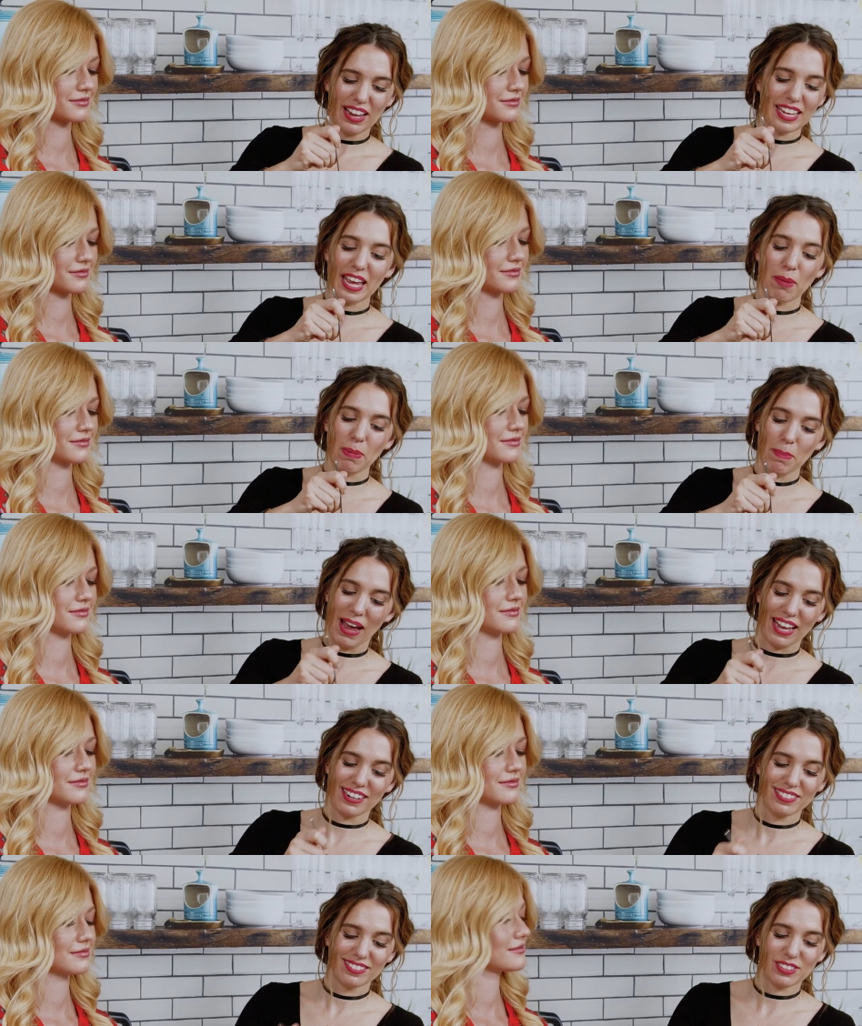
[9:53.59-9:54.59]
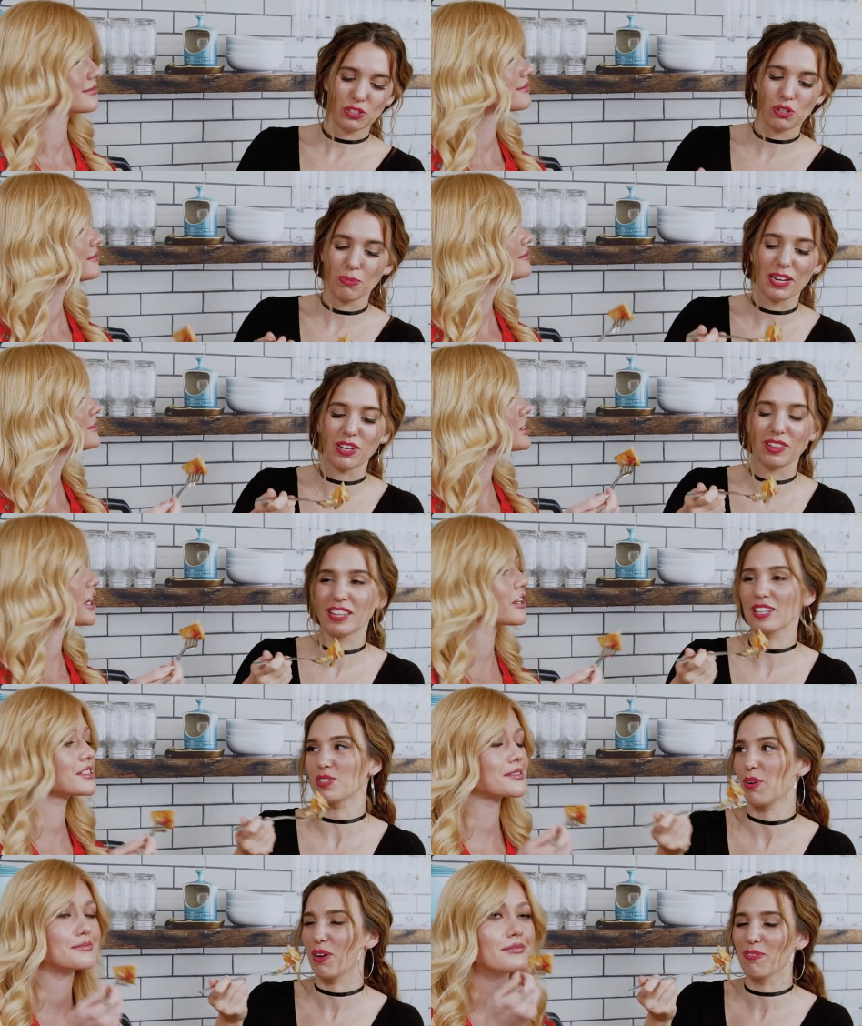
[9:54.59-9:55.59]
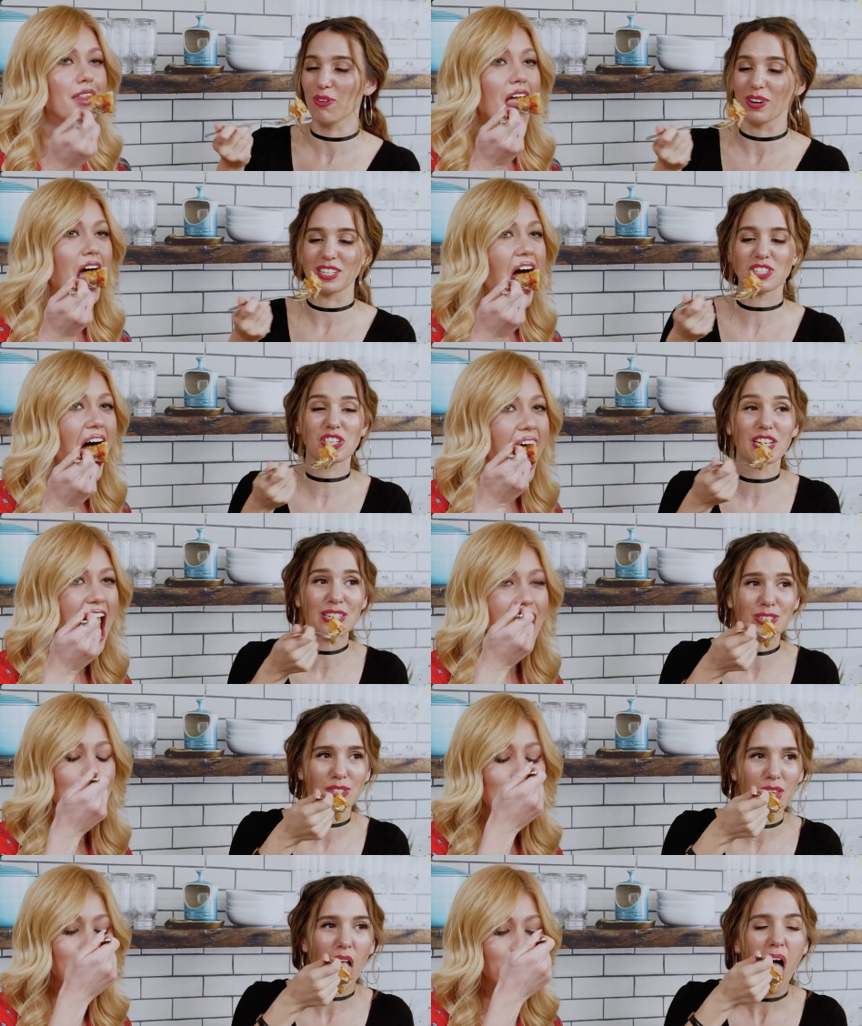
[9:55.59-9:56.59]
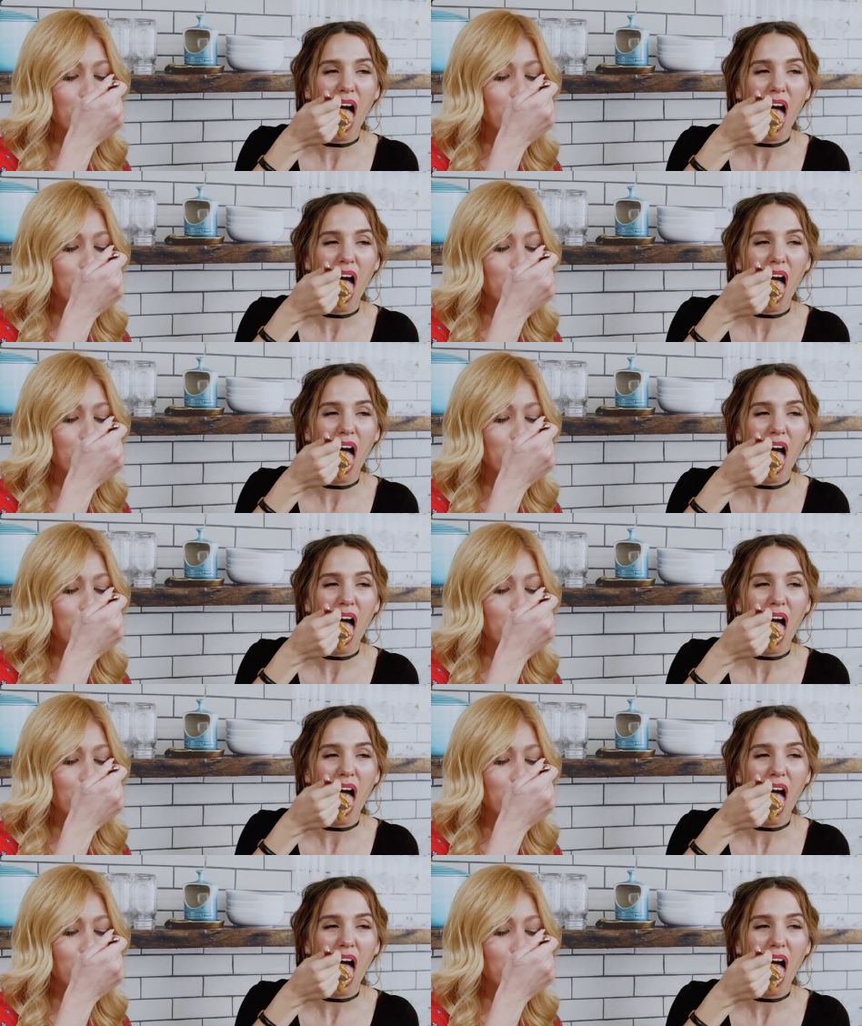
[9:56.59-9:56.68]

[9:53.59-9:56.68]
Speaker 1: It can't be bad. There's too many good Cheers. things going for it. Cheers.